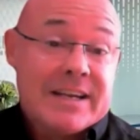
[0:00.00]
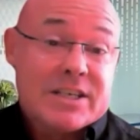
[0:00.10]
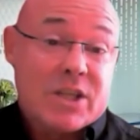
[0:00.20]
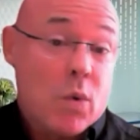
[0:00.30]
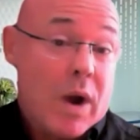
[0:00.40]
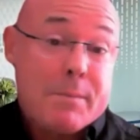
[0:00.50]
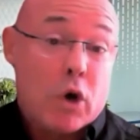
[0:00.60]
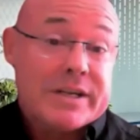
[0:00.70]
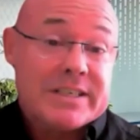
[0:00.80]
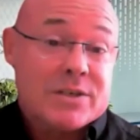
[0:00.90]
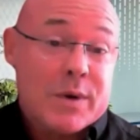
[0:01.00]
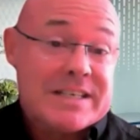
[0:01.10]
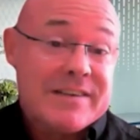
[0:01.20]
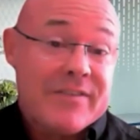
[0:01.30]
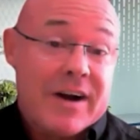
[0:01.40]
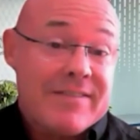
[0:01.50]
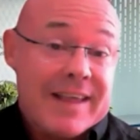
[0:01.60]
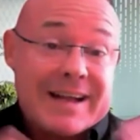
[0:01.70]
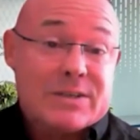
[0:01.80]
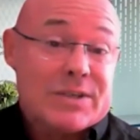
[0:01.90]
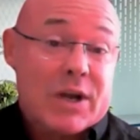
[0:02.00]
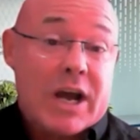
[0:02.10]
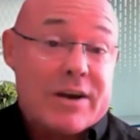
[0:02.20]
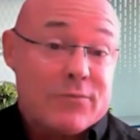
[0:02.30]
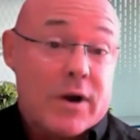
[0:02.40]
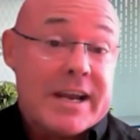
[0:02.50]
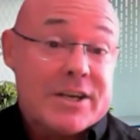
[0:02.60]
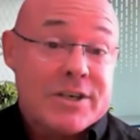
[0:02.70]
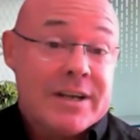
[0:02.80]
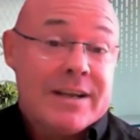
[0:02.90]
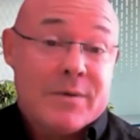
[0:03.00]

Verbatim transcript: just a quite modest 25,000 kind of range,